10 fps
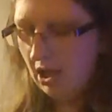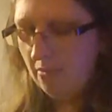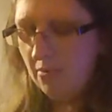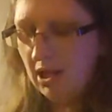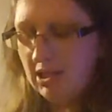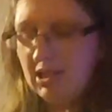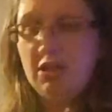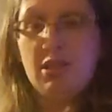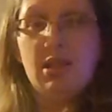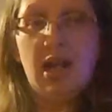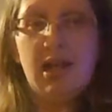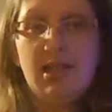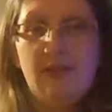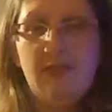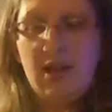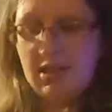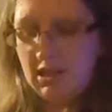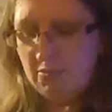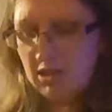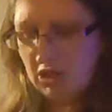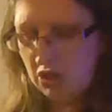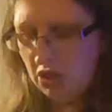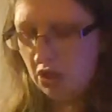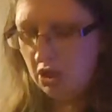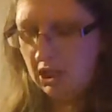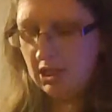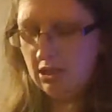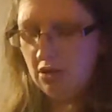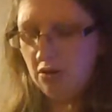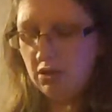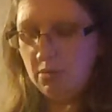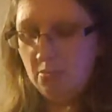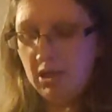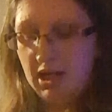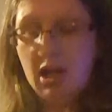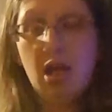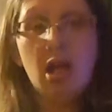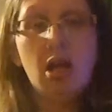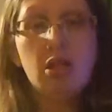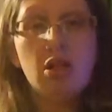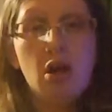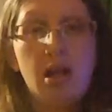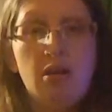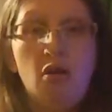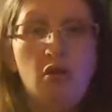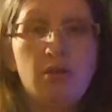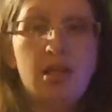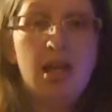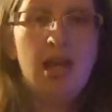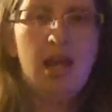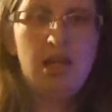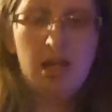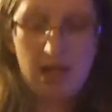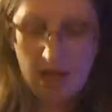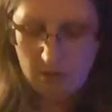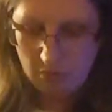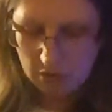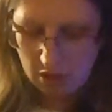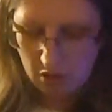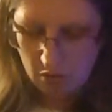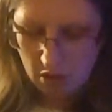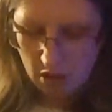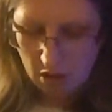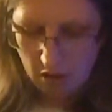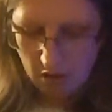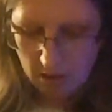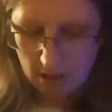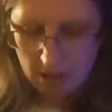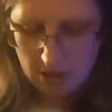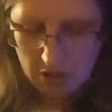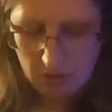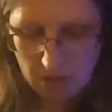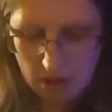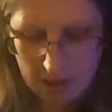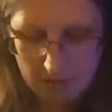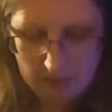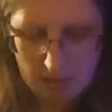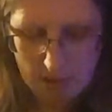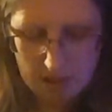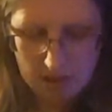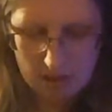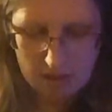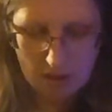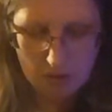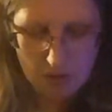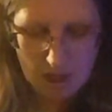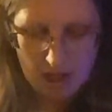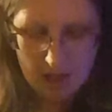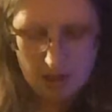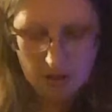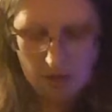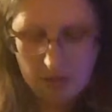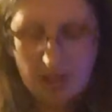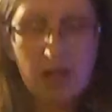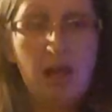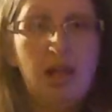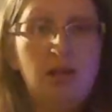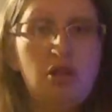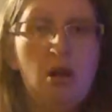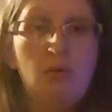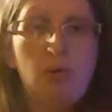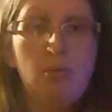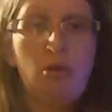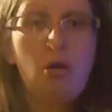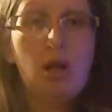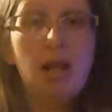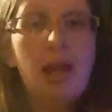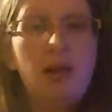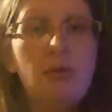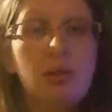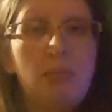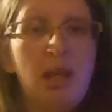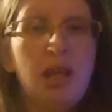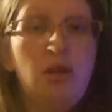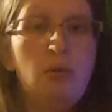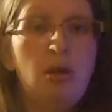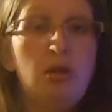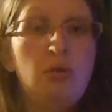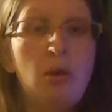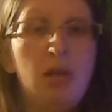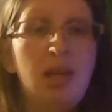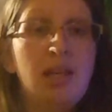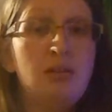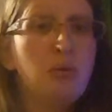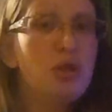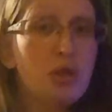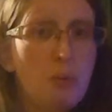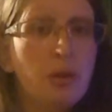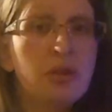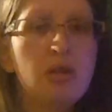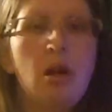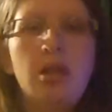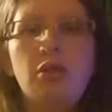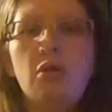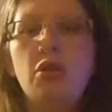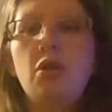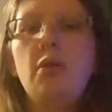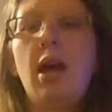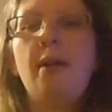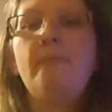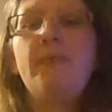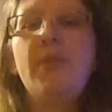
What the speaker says: And to just get it to fix into position, you need to simply tie a knot. And you can also, the two sides are independent, so, you know, say you had a child with a broken leg or something, and you only needed to adjust one side, you could do that.